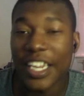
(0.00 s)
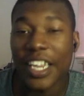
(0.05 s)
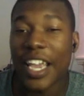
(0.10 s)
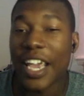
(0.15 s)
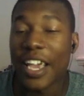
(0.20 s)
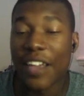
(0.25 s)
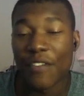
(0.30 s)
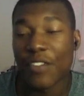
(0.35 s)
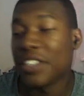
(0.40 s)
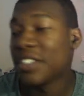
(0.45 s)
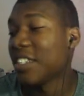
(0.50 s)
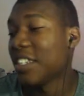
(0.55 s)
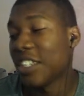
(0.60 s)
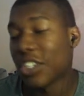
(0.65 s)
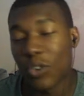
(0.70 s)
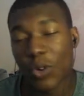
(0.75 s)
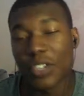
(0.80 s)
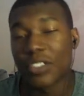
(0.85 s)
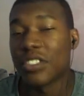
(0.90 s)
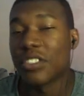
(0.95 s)

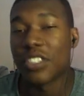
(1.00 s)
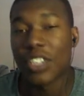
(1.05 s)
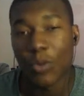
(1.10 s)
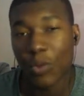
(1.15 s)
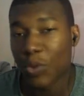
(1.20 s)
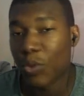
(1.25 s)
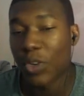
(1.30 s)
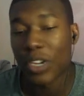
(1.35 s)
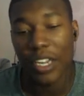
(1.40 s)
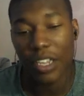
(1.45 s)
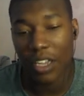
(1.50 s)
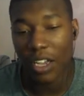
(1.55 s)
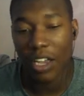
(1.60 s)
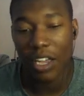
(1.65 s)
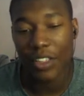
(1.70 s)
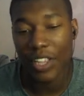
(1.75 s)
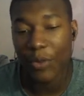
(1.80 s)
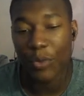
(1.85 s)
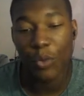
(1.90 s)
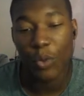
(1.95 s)
any questions that we
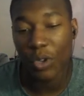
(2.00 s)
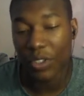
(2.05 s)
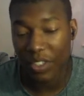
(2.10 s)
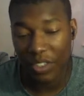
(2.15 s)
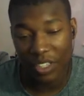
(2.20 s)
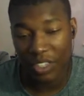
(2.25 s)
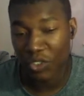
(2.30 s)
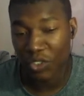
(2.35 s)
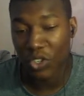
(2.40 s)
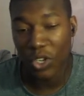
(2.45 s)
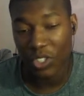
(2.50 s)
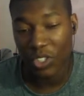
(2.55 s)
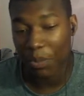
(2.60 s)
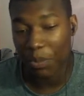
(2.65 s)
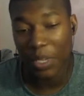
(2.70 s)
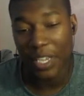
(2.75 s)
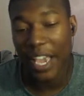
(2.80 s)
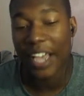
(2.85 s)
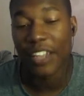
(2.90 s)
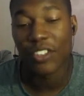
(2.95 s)
wanna you know, to
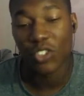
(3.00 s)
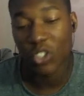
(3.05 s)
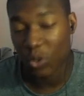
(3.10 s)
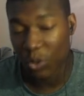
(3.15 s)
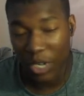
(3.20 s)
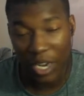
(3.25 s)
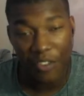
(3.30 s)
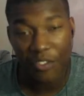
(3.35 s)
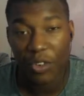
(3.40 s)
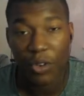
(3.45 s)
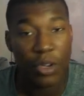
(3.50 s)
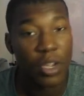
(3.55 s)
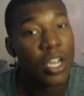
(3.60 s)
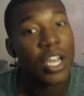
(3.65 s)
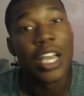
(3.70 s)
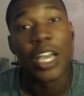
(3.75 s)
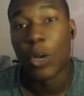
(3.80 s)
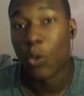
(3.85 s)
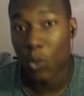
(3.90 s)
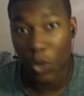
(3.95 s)
be answered or whatever,
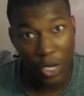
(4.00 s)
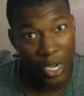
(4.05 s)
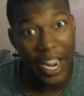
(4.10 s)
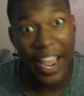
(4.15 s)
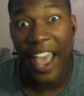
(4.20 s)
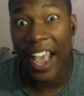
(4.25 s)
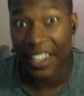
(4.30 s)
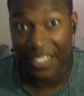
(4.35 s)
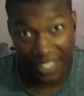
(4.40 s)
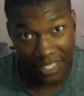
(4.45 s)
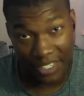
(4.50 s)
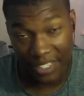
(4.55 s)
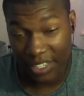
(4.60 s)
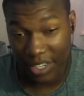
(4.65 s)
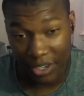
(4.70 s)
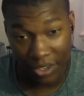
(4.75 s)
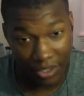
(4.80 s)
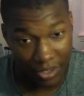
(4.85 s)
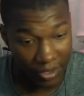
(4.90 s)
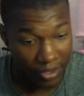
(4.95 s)
we're gonna ask Ink
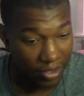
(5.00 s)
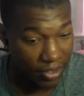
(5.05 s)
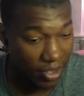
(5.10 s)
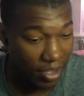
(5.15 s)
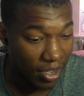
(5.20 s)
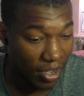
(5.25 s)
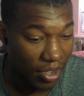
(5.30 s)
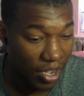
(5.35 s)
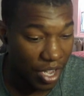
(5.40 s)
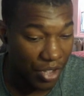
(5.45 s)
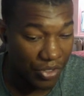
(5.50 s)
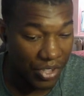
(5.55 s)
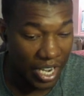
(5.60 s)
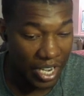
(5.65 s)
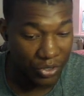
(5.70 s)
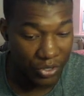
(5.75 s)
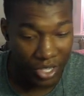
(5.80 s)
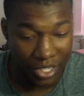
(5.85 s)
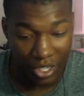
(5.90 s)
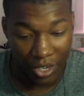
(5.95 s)
Slayer. Other than
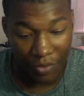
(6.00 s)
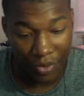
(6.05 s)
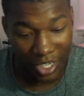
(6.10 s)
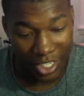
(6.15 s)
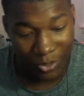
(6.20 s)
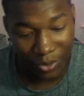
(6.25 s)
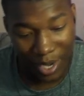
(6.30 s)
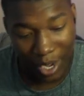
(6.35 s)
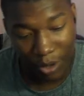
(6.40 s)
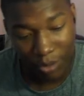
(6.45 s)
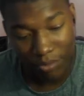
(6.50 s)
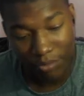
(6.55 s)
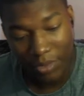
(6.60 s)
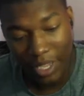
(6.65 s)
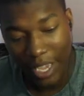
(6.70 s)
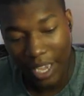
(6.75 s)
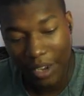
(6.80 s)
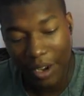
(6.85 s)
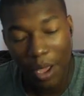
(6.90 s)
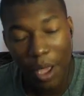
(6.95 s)
that, you guys gotta pick something out
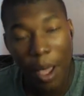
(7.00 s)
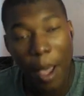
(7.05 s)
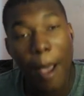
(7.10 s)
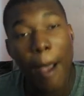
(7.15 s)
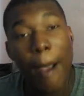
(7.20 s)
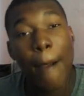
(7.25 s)
and.